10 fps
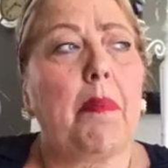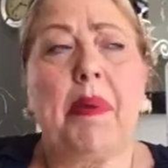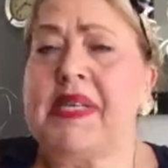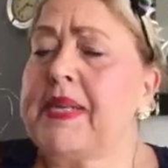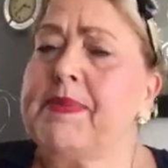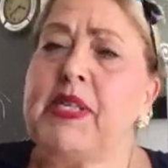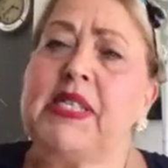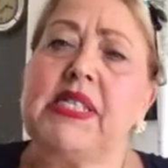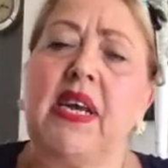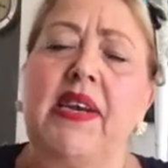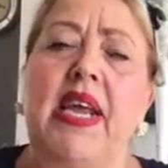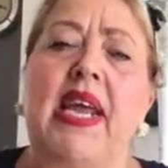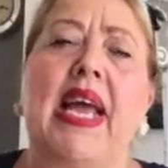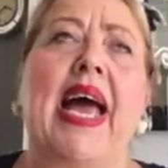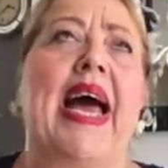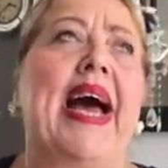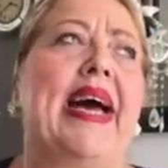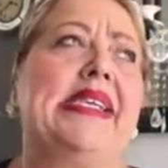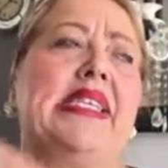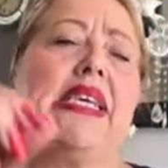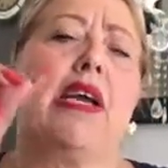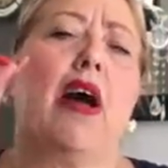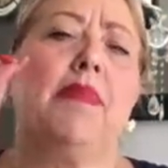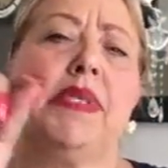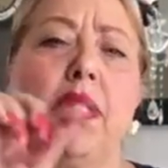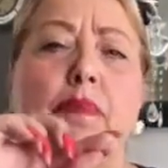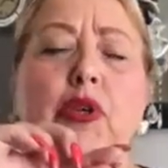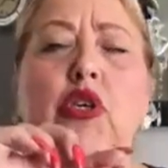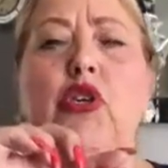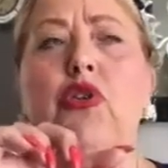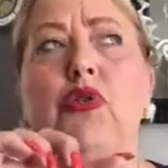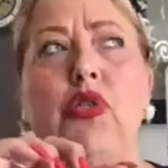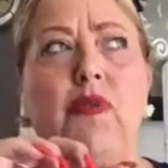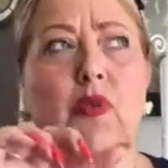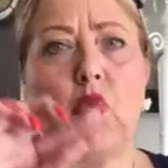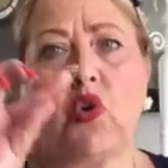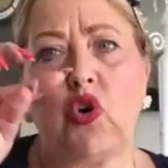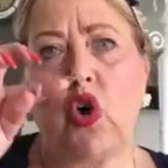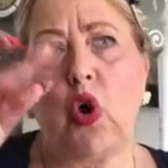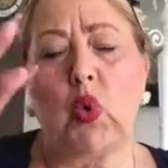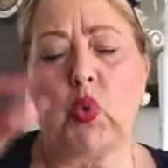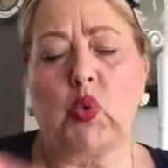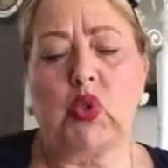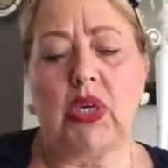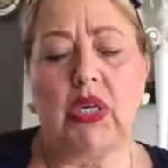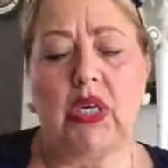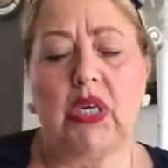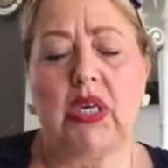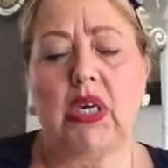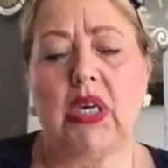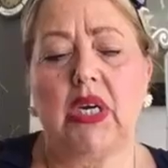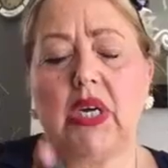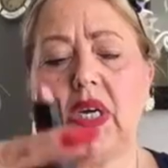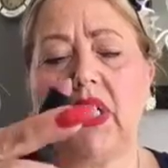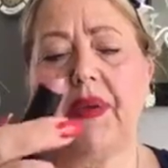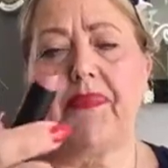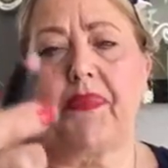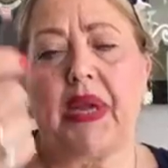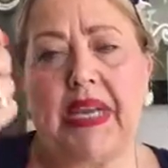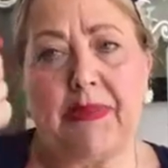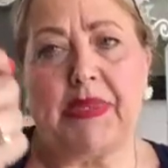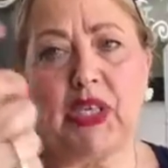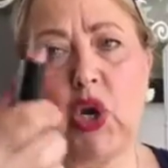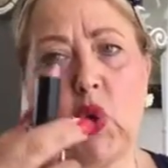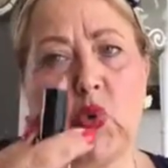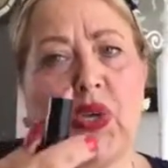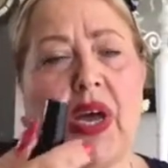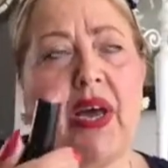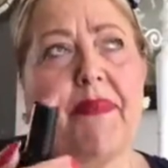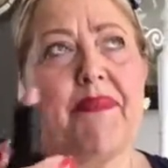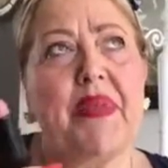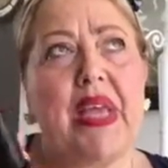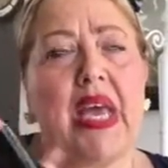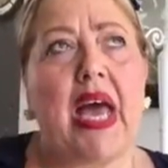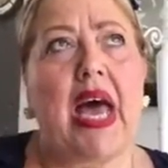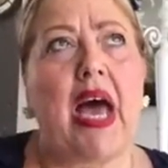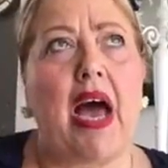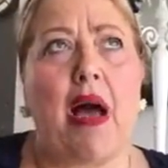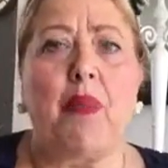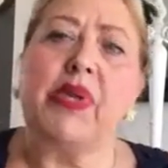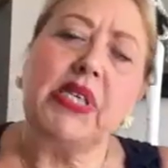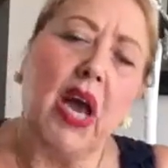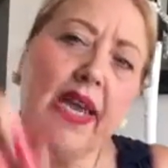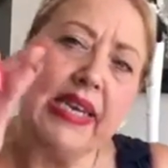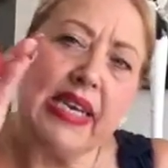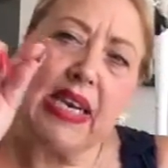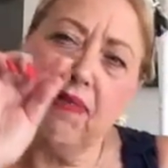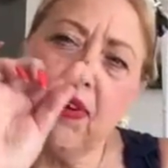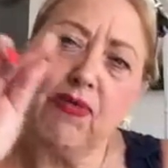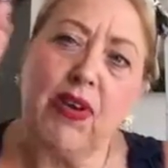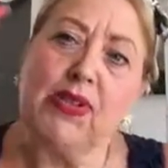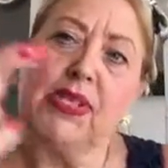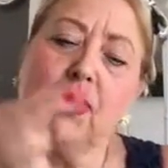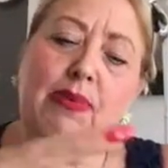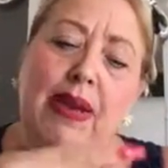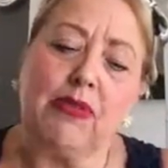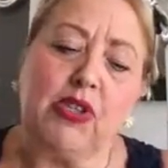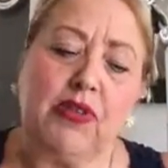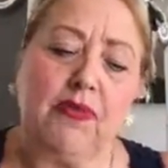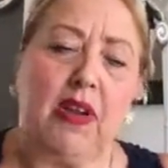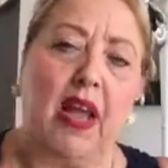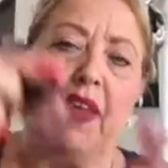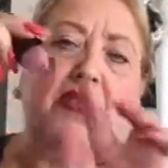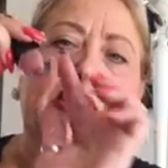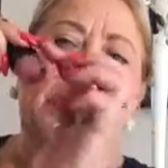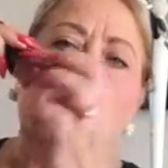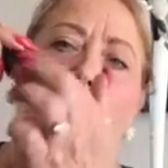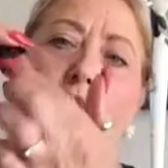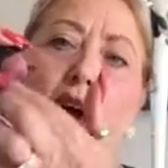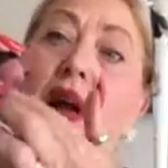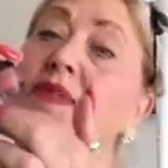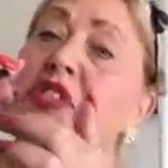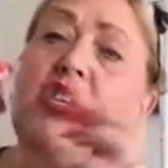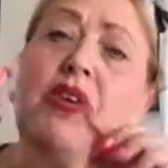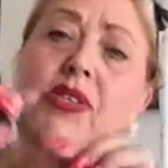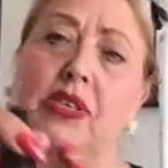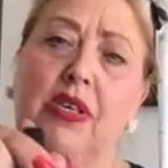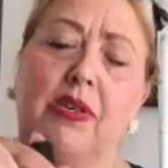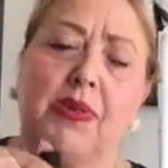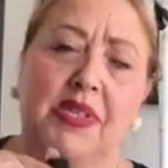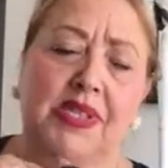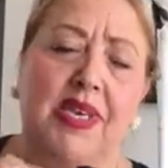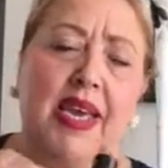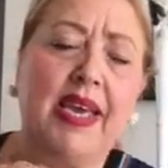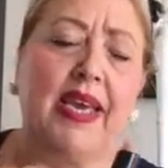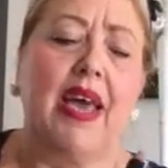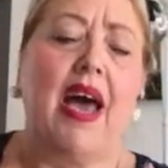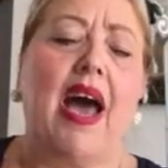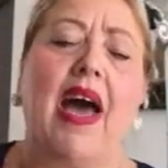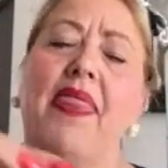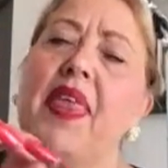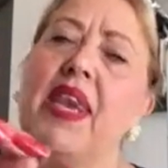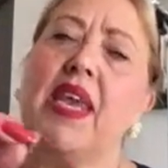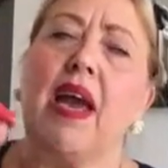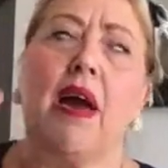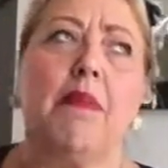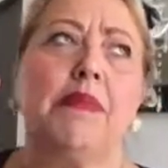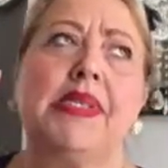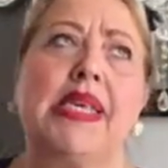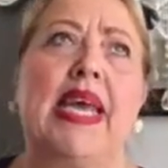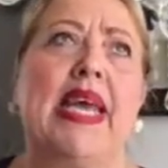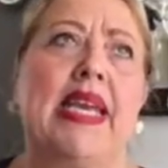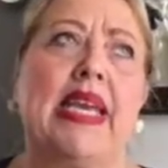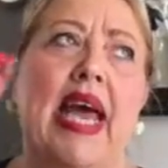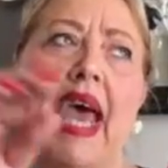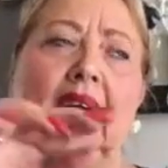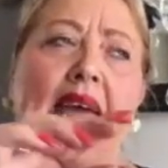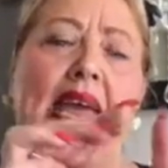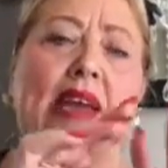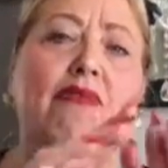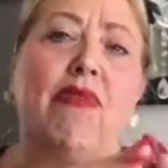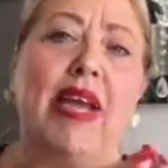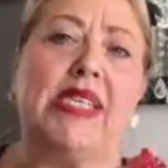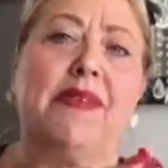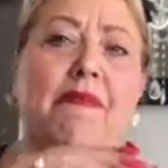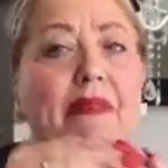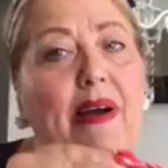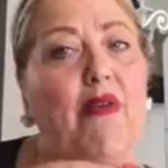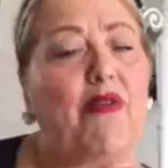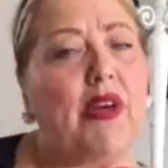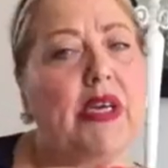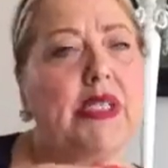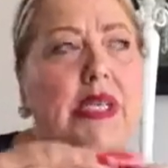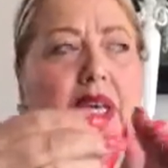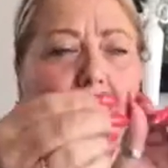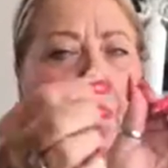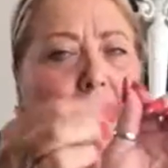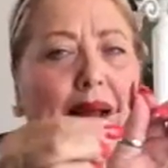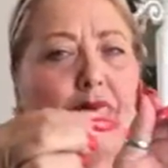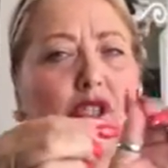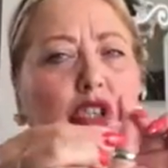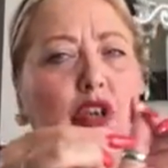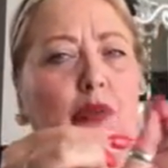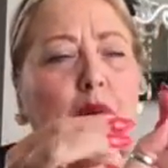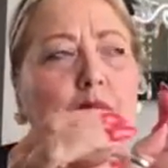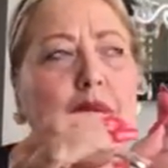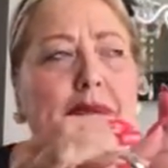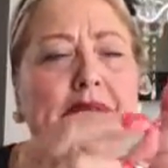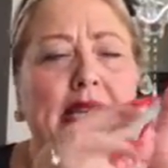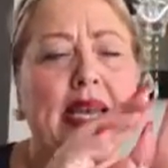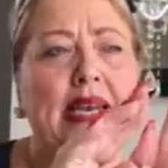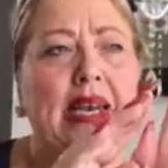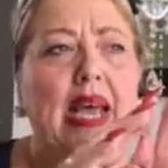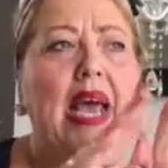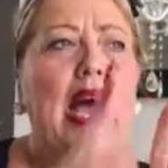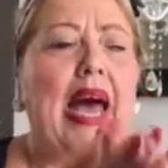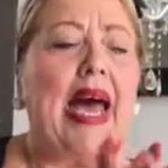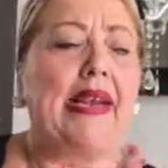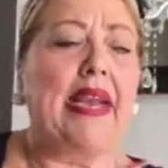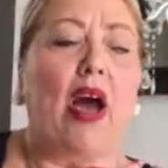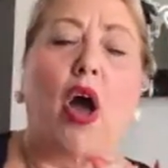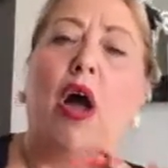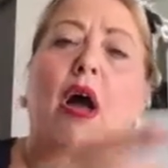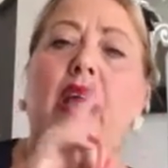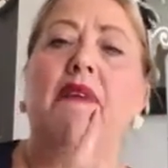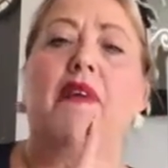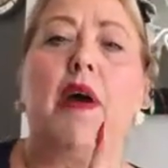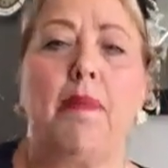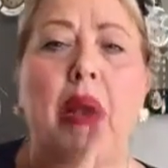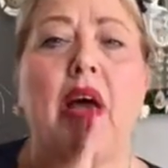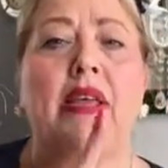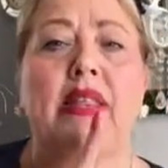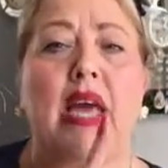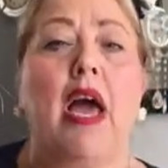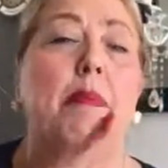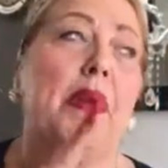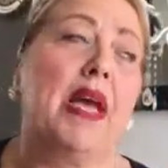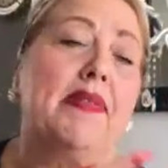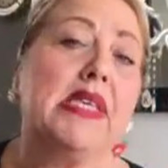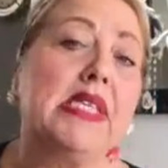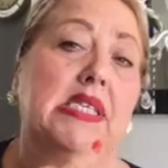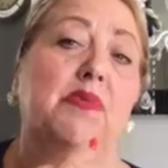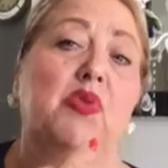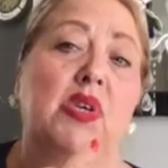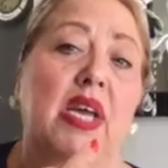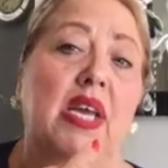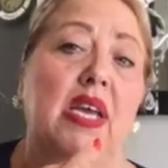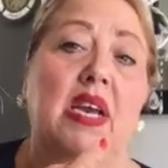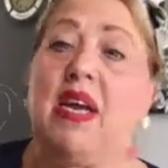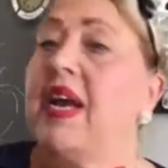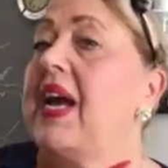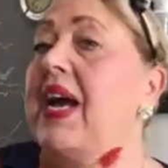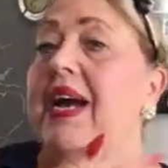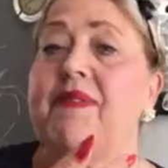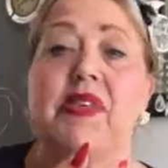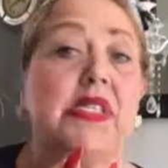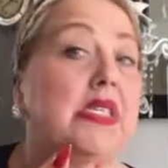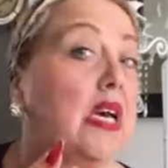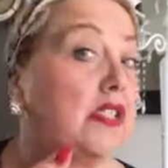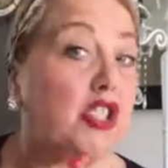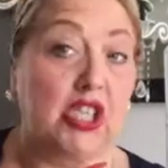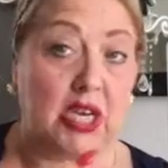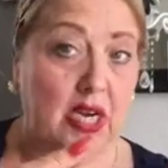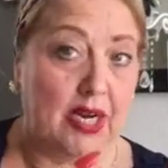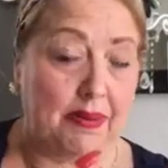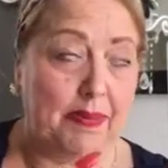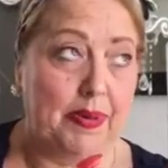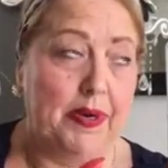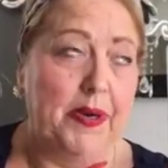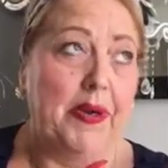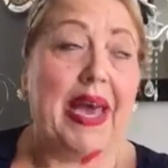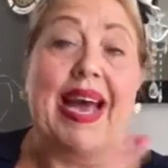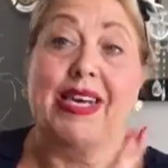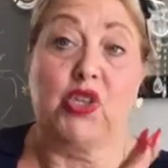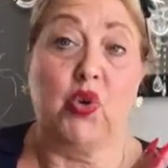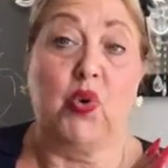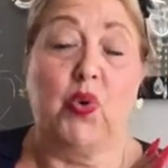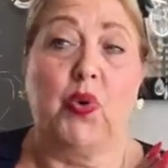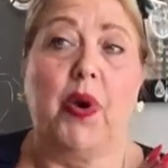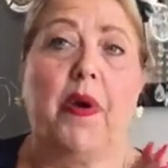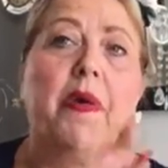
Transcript: But it's absolutely stunning, and it comes in a beautiful gold lipstick holder with tiny little red roses around like this part. I'll have to show it to you one day. And then it comes in a red velvet little pouch that you pop the lipstick in. Now I applied this morning, and I haven't touched it up at all.